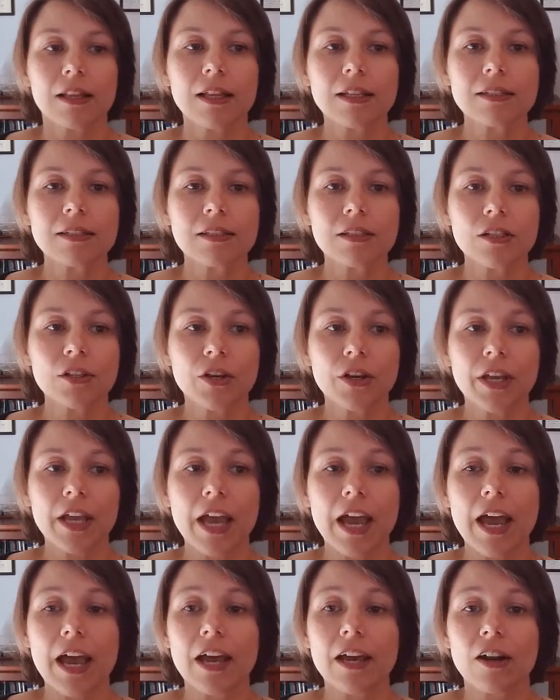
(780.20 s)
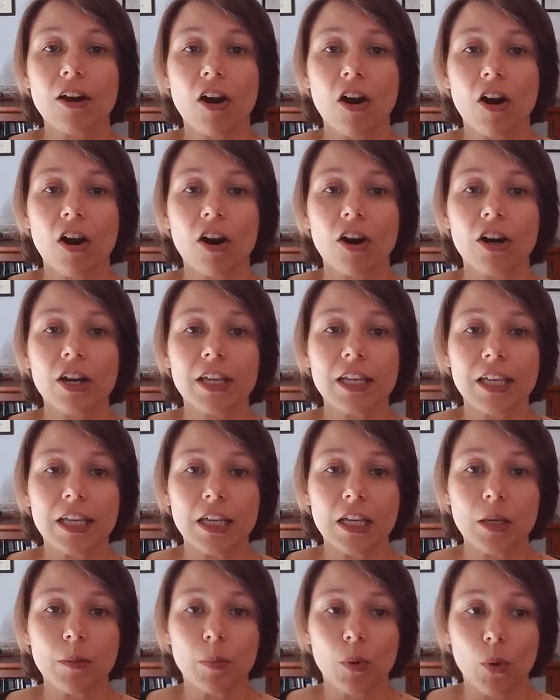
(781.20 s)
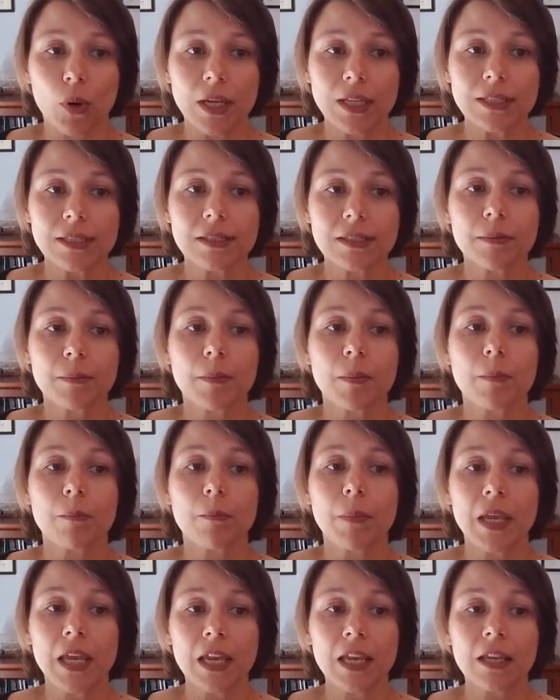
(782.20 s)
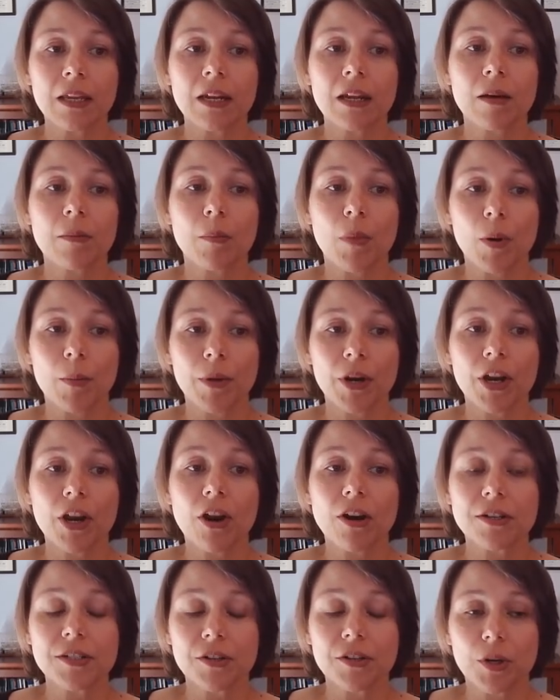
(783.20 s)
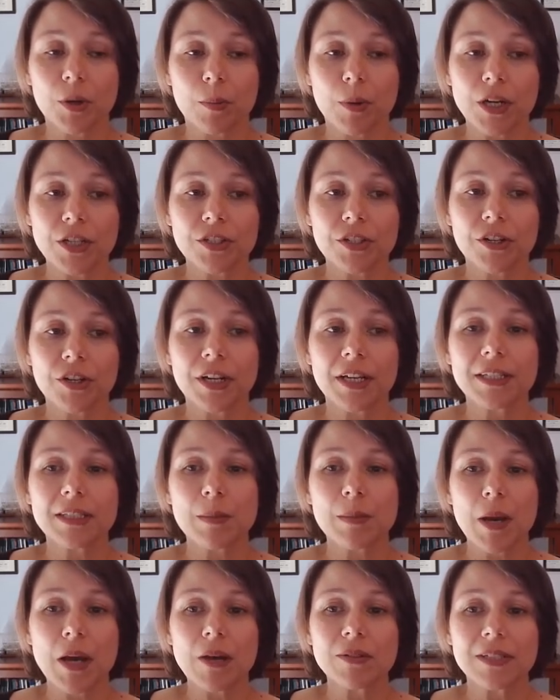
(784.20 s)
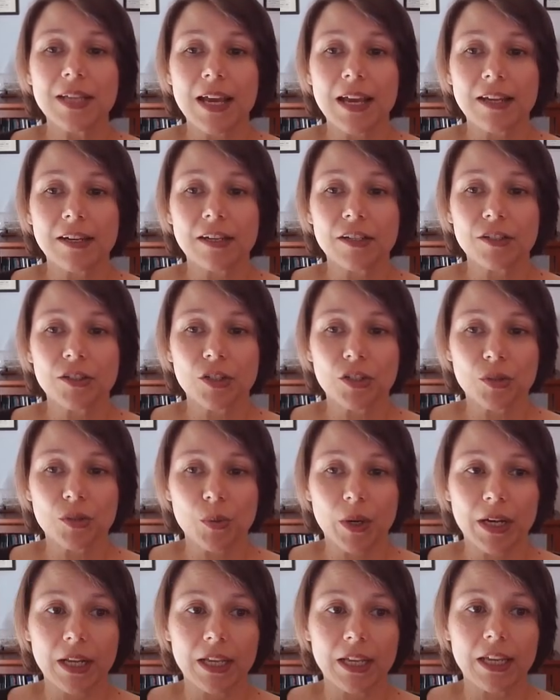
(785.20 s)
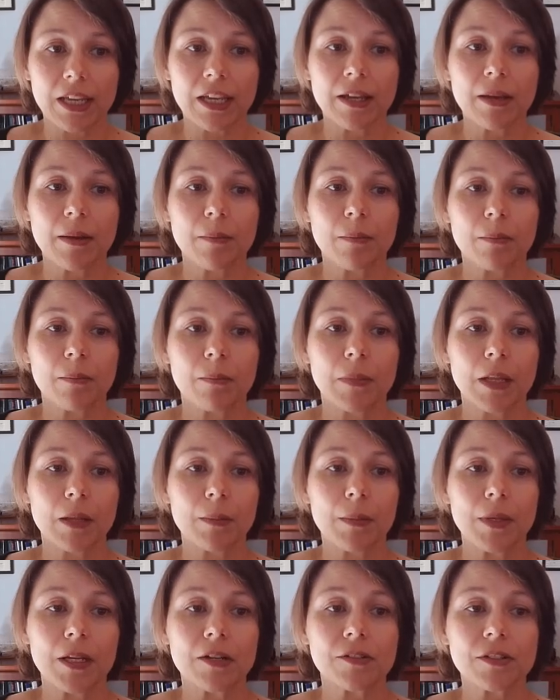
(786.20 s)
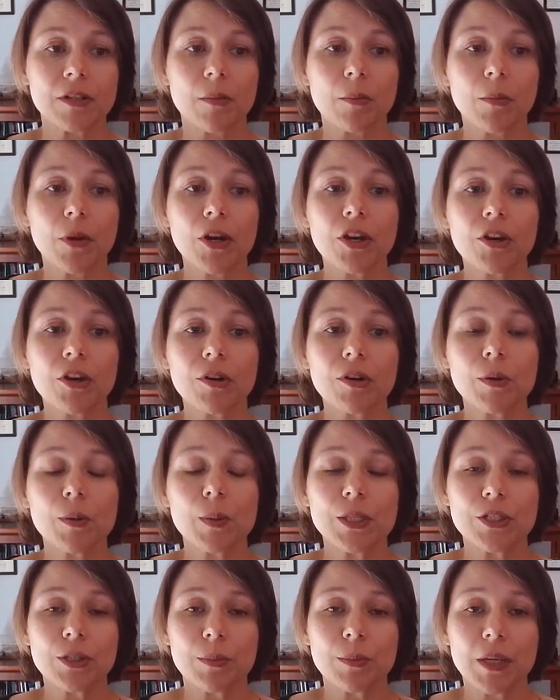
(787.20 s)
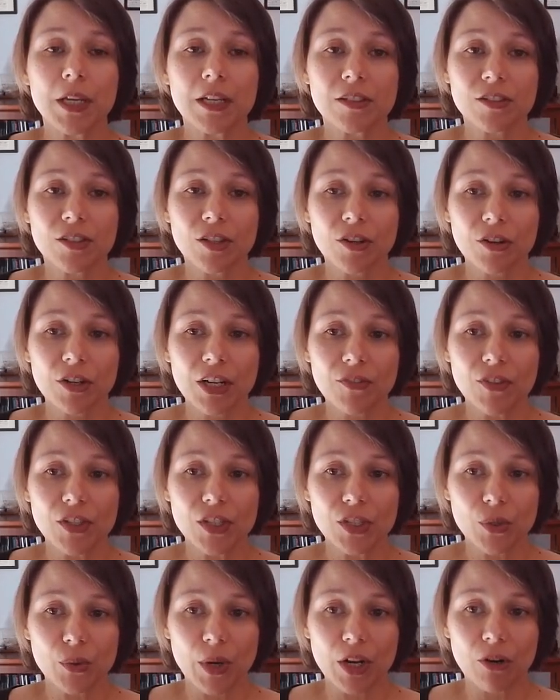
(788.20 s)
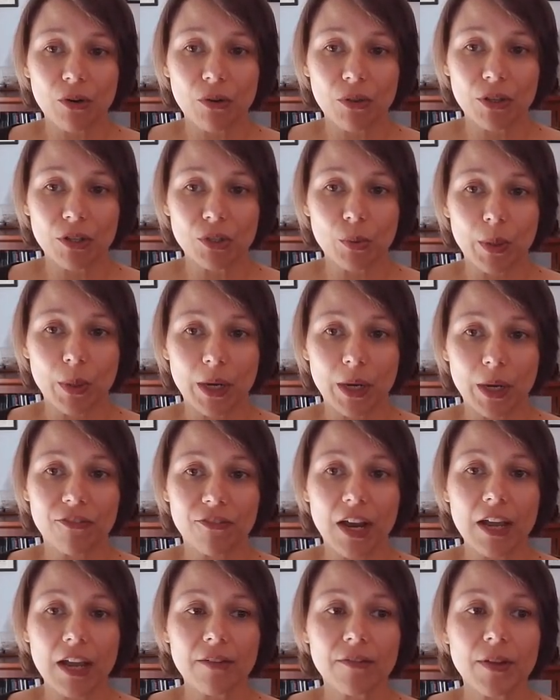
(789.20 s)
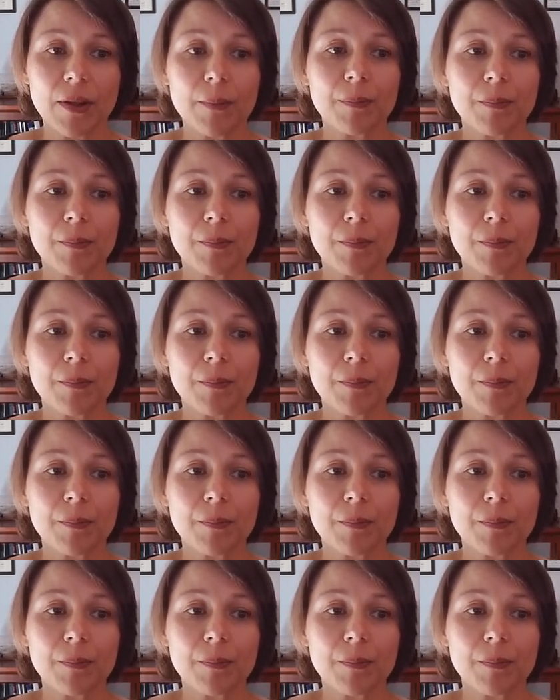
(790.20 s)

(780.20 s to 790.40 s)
Let's look at our key points. Mean pulmonary arterial pressure is about 10 to 20 millimeters of mercury. We should be concerned if it's greater than 25.